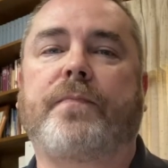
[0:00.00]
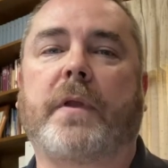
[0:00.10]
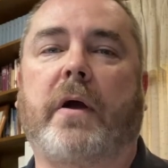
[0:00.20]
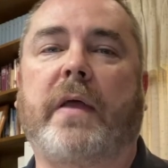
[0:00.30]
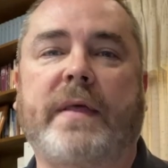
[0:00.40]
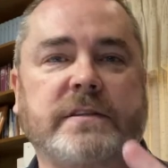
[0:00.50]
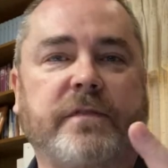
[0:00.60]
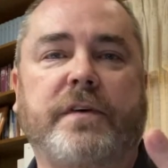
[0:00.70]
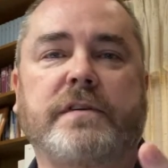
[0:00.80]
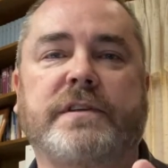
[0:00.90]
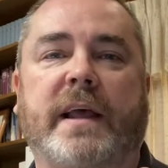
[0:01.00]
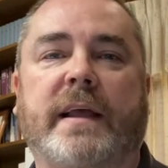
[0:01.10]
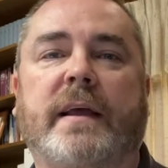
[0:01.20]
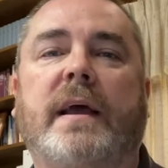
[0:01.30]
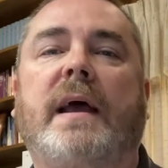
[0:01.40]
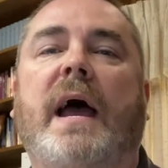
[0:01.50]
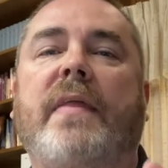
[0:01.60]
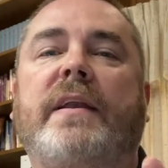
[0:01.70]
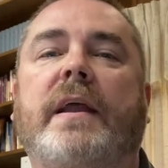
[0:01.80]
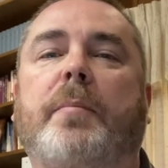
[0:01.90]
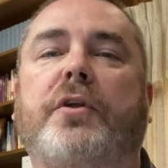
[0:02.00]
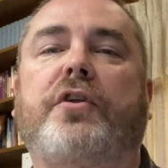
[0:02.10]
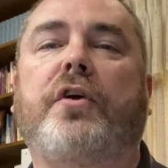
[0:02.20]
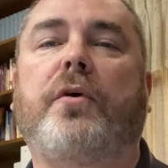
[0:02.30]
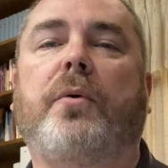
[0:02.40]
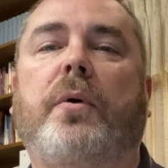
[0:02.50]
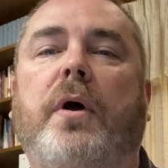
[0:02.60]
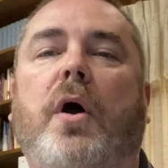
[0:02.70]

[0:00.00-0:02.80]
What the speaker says: All right, that's the first thing. And then number two,